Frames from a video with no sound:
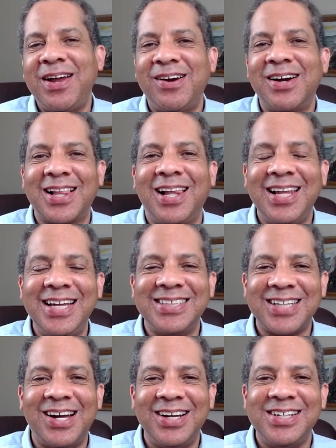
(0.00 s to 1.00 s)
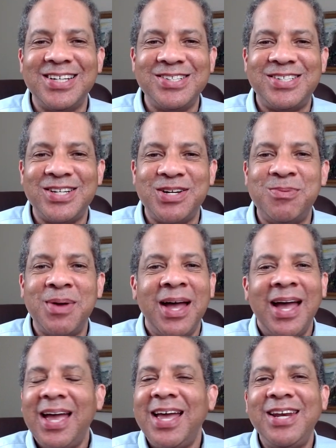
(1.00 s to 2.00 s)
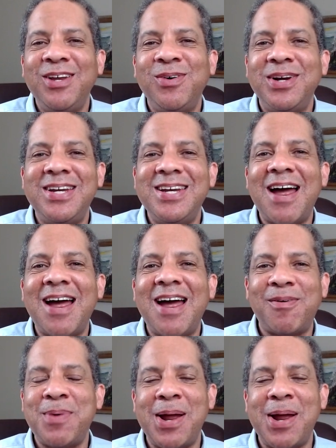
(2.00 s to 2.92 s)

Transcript: Eric Lees on YouTube, and you would never be